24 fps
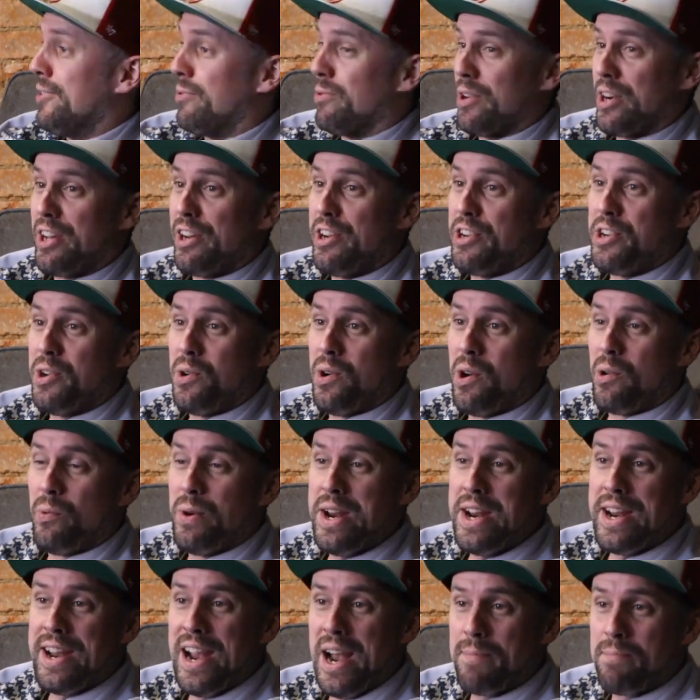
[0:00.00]
We're going to do a
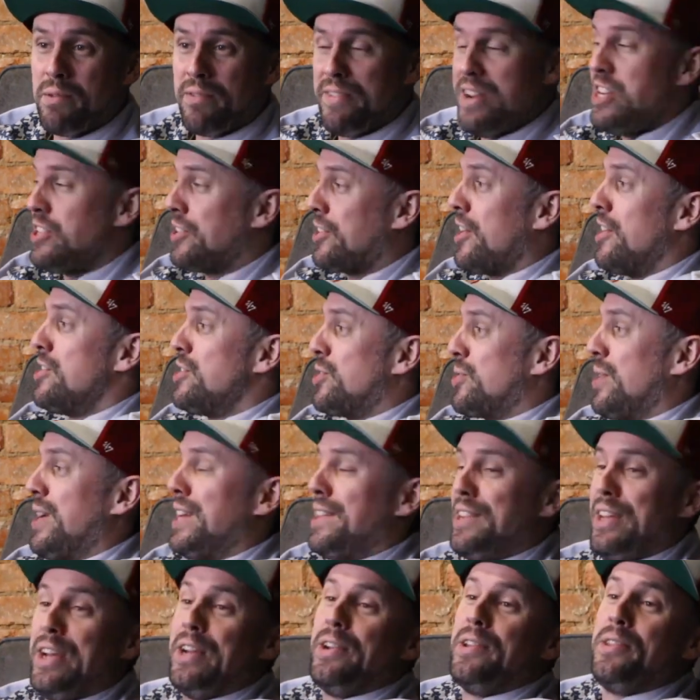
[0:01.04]
recap of each country
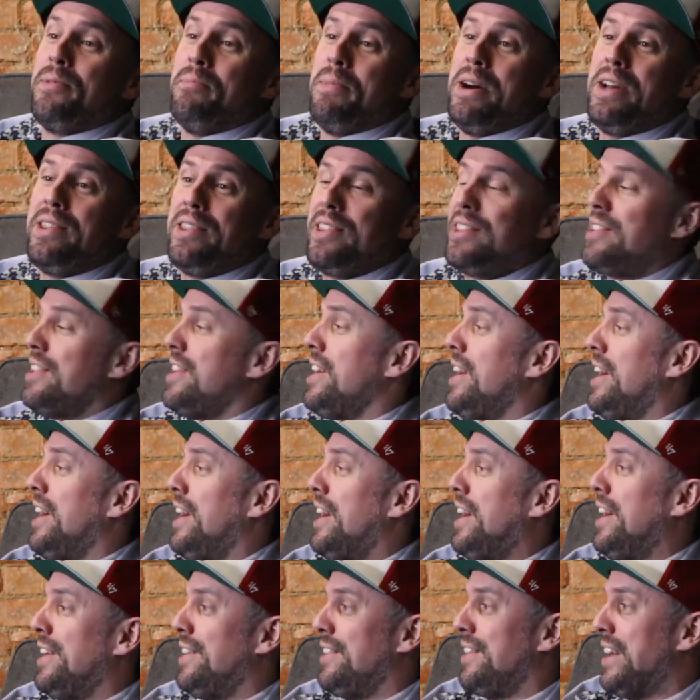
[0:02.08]
at the end of the month, that's right.
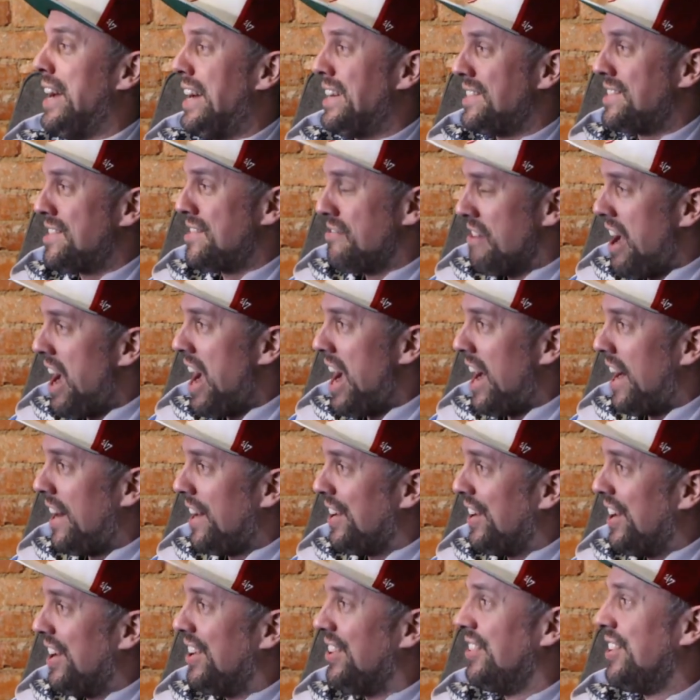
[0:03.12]
and that's
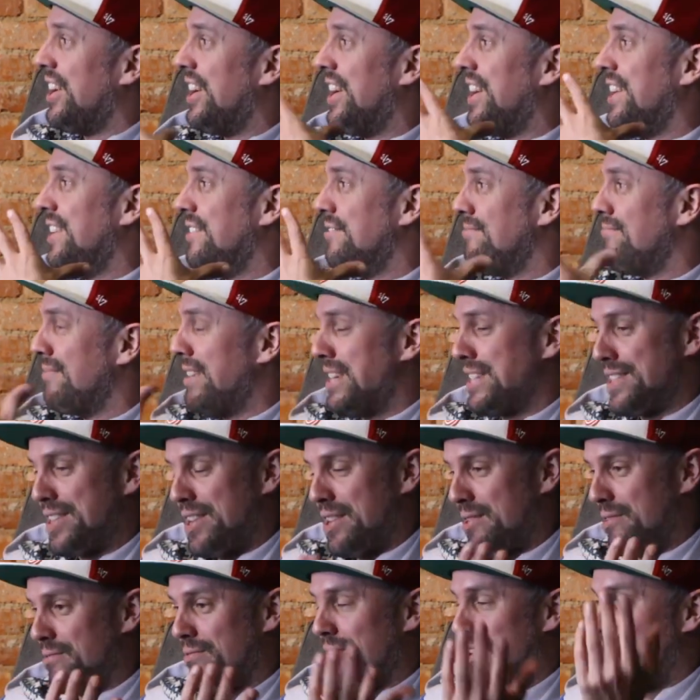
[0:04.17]
that." And then that's
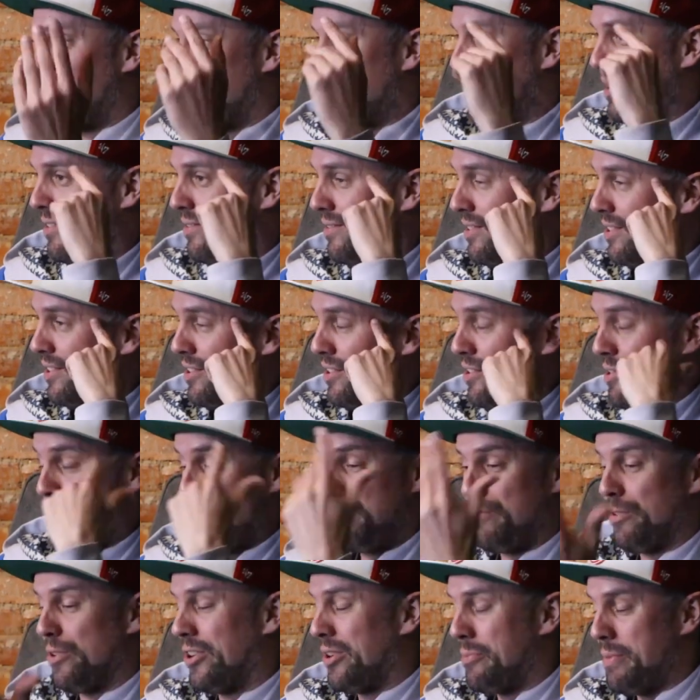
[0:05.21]
how our, our,
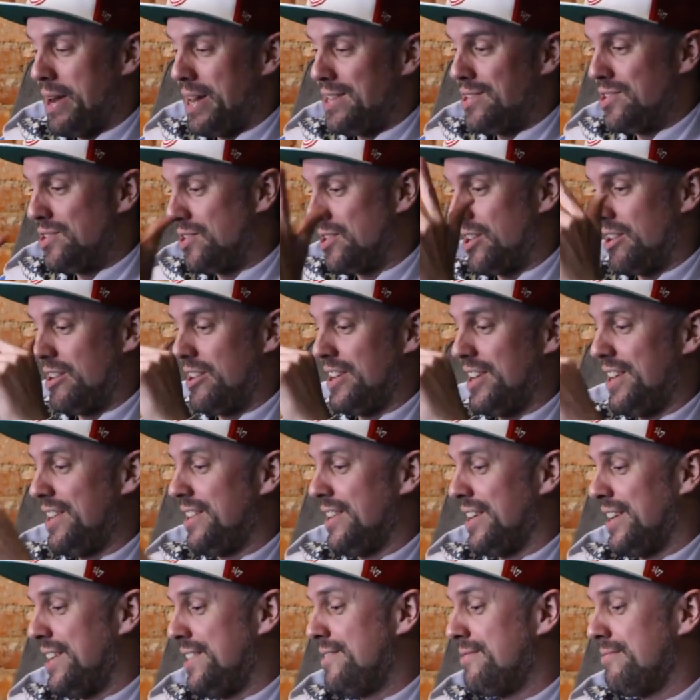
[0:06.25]
Grateful Gnomads
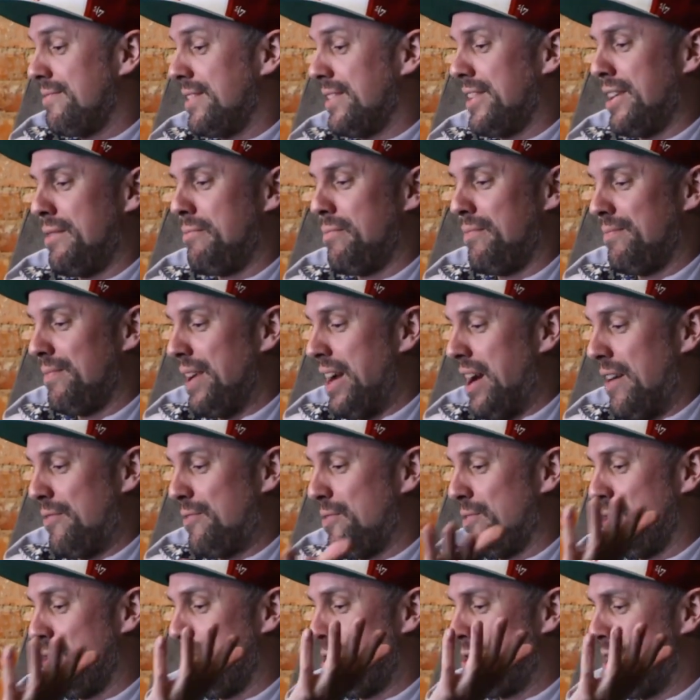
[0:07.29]
started. And then
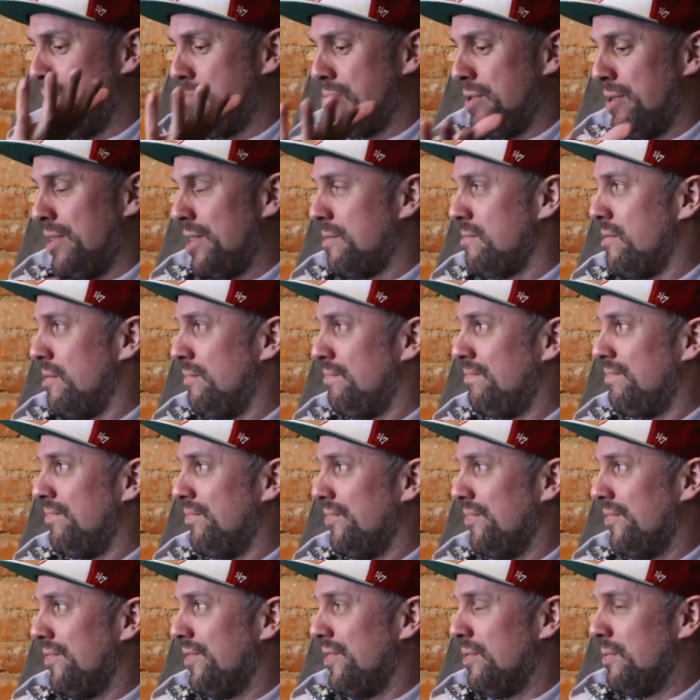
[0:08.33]
after the trip, we were like, "Well,
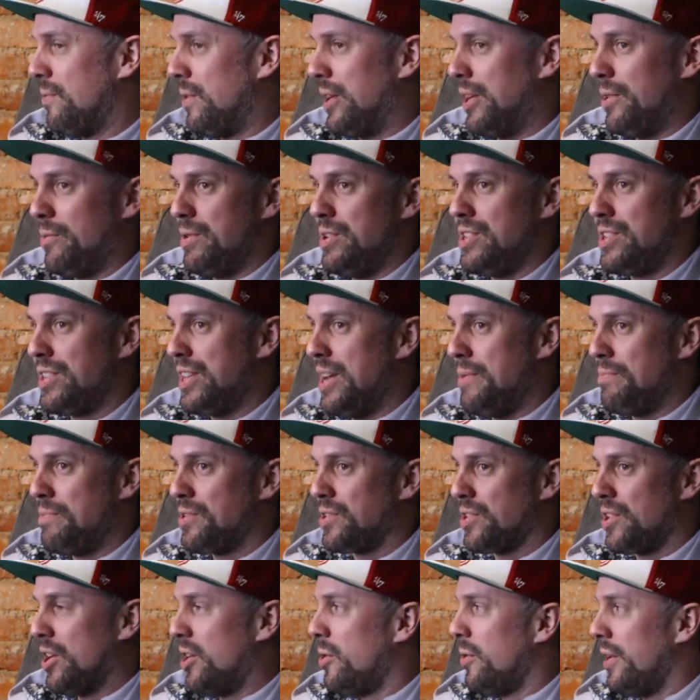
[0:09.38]
why don't we just keep
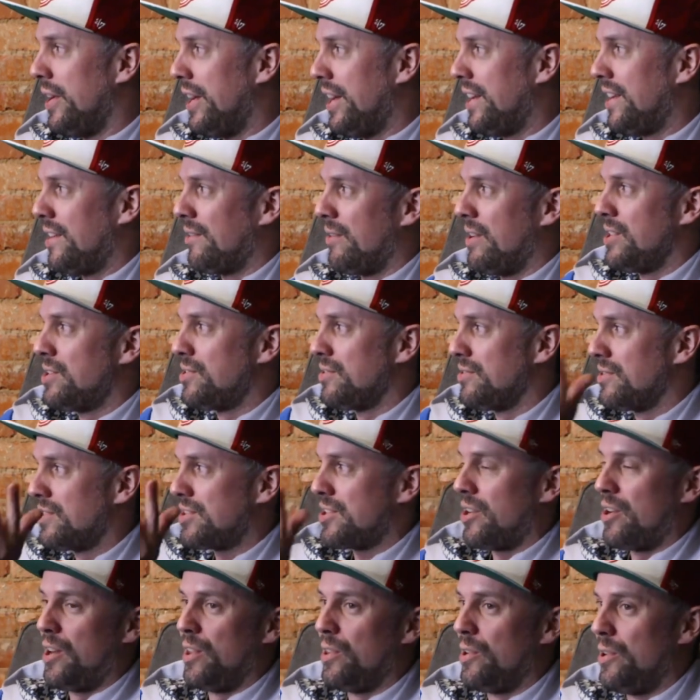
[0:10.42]
this going?" And Rachel rolling.
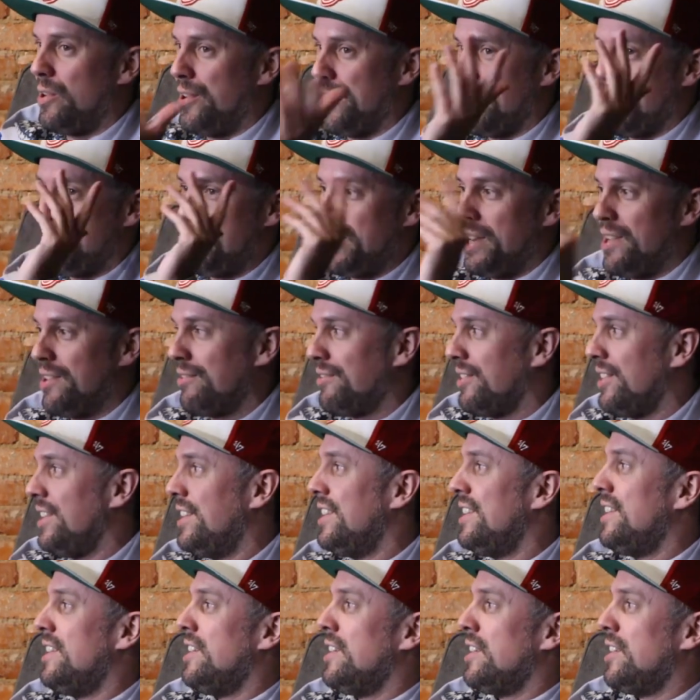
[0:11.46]
started learning about,
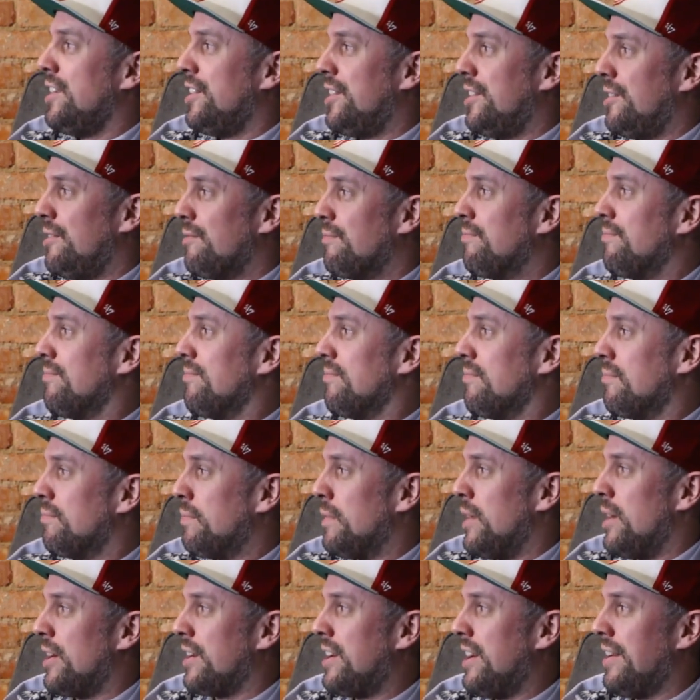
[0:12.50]
you know,
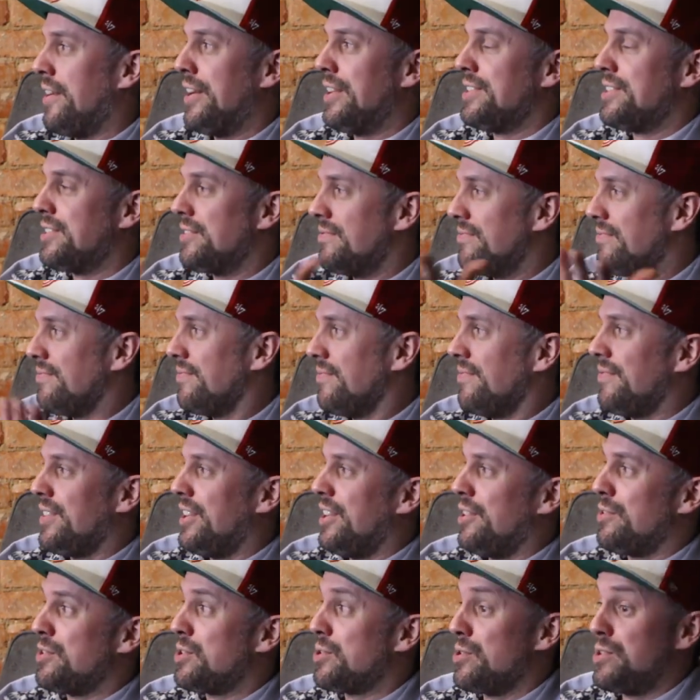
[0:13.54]
blogging as
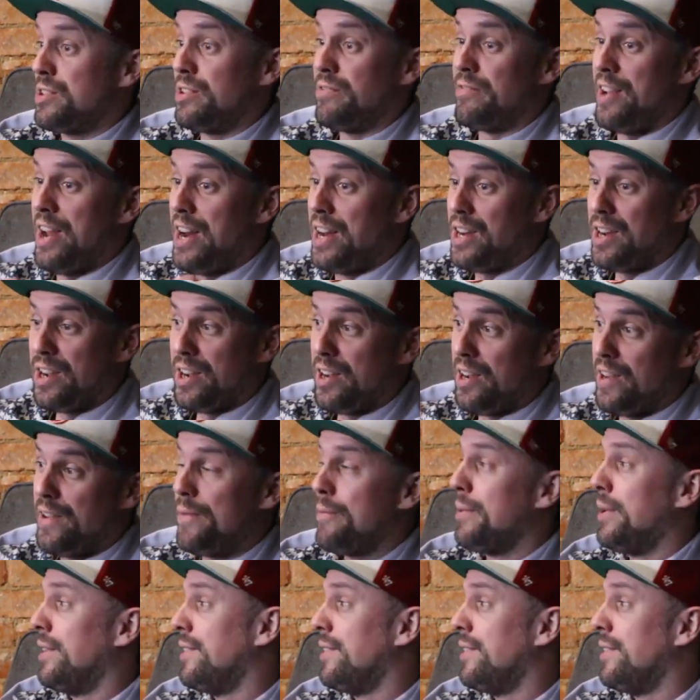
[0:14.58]
you know source of income.